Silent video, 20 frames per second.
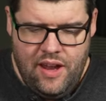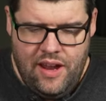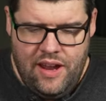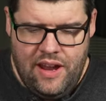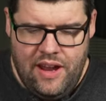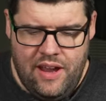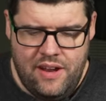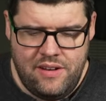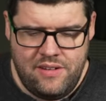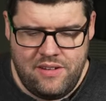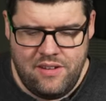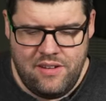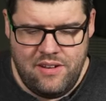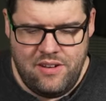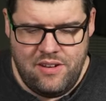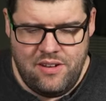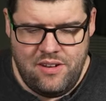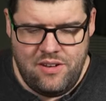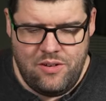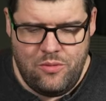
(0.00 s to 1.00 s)
And
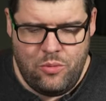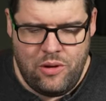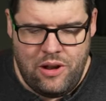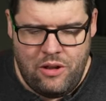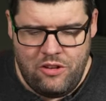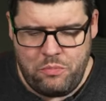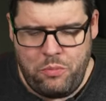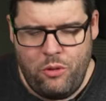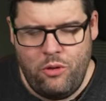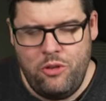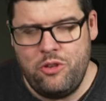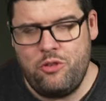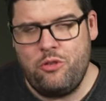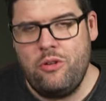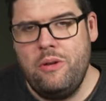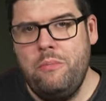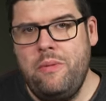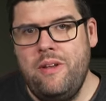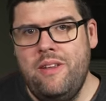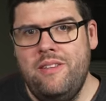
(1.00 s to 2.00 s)
when I was pulling the
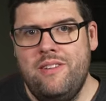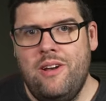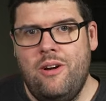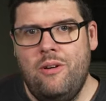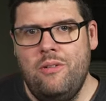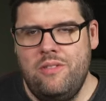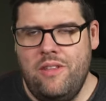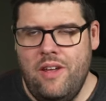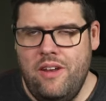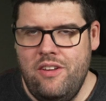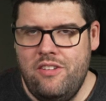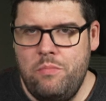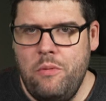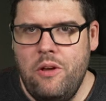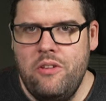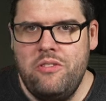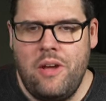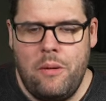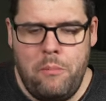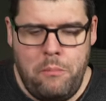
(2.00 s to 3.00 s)
green beans out, they
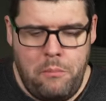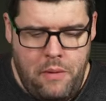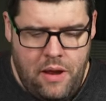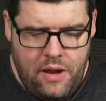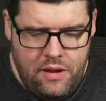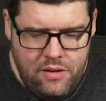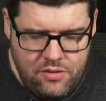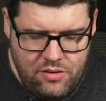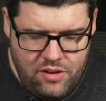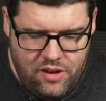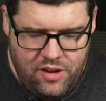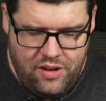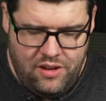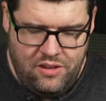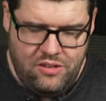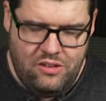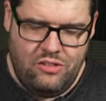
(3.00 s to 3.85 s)
smelled amazing.